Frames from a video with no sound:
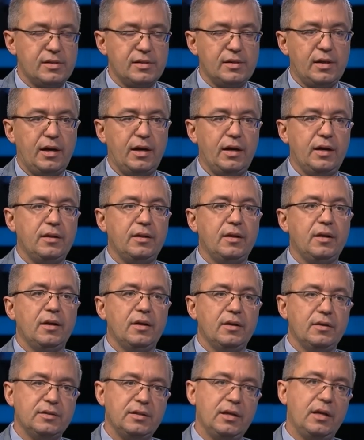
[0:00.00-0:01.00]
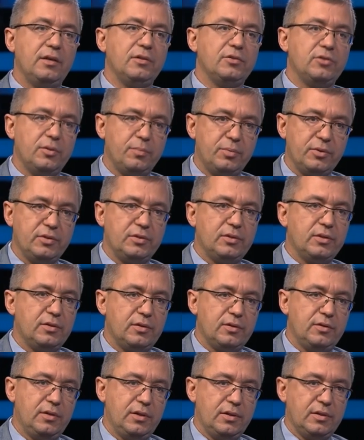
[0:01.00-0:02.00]
side, they
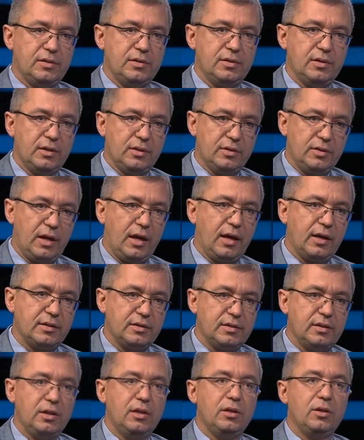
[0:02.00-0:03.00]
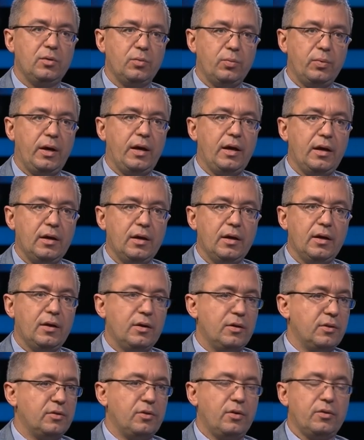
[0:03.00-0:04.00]
interpreted this text in a way
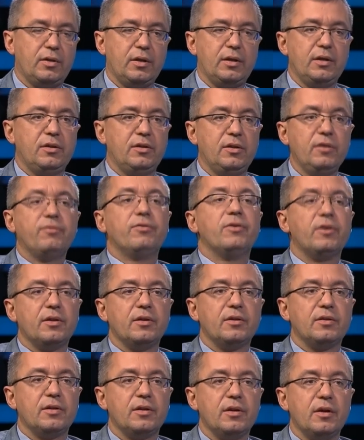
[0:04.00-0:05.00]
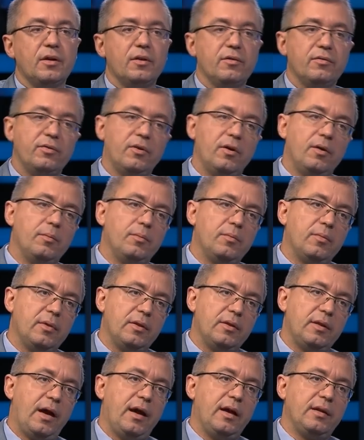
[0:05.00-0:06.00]
totally different from
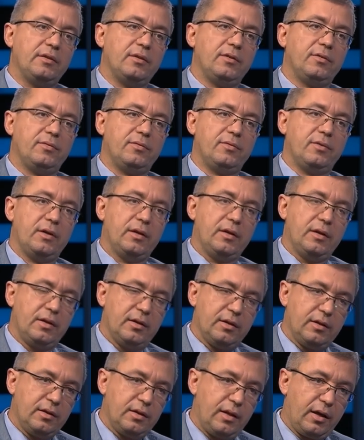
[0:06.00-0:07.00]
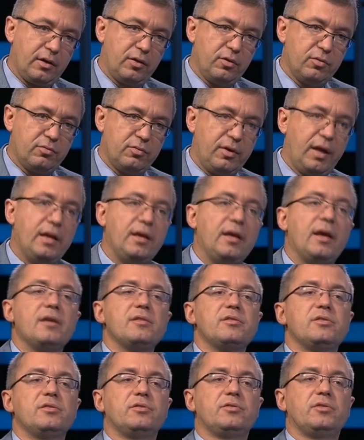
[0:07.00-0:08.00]
that of, uh, like
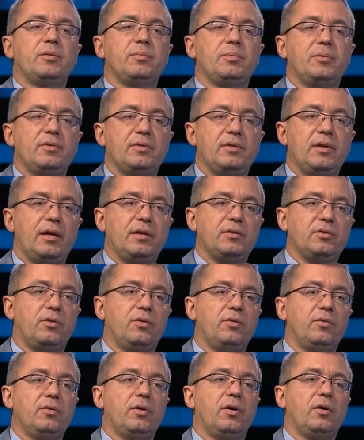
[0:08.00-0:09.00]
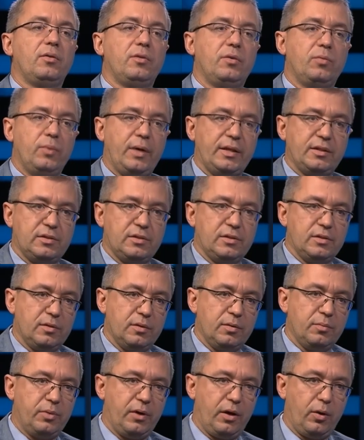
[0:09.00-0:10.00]
Ukrainians interpret that on the Western
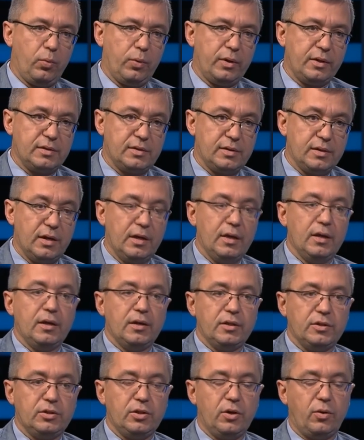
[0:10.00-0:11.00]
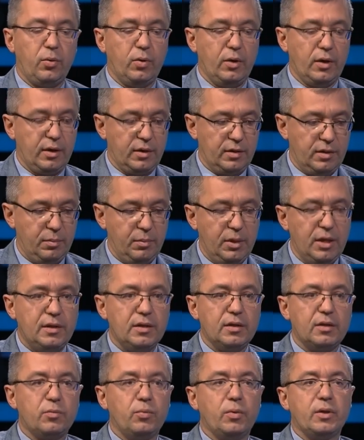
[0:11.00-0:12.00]
powers. So the
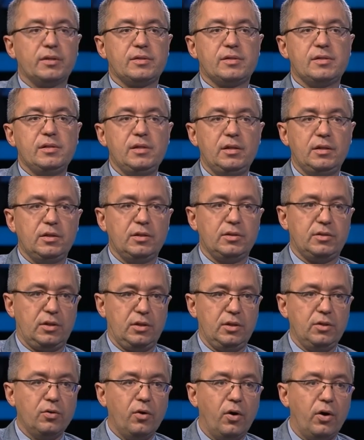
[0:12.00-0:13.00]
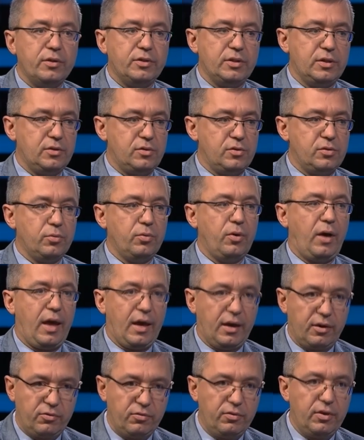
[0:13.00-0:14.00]
meeting was needed in order to
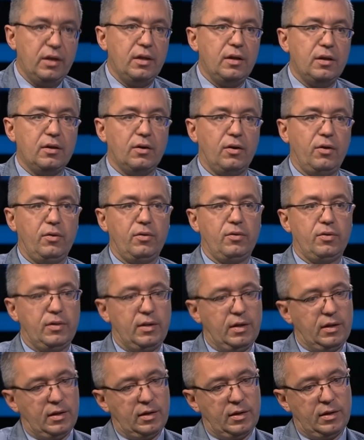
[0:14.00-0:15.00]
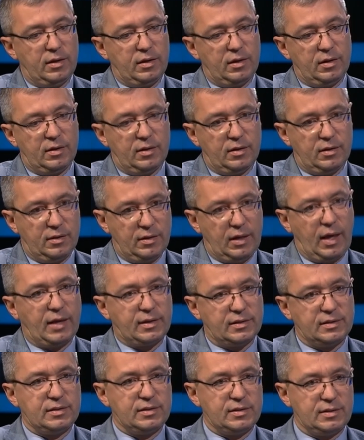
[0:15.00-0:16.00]
agree on the
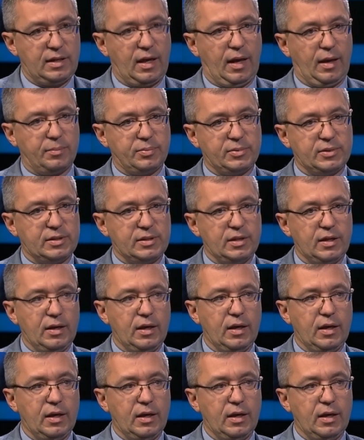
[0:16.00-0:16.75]
next steps